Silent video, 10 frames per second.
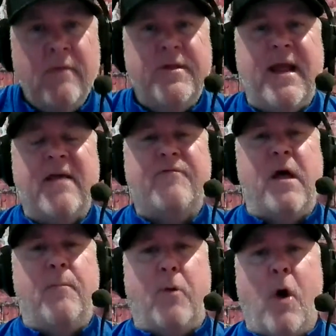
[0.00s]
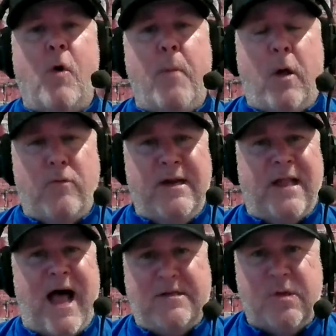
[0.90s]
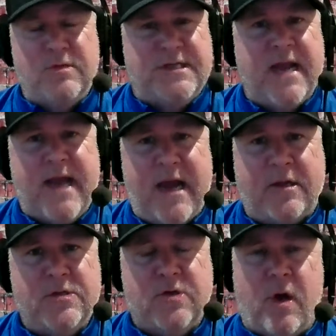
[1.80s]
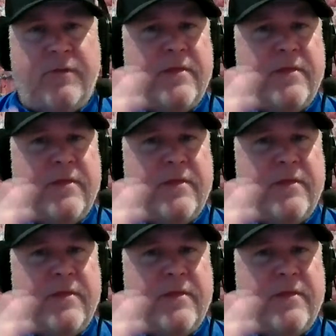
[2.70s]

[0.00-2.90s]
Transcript: The NFL Pro Bowl realized it was getting out of control.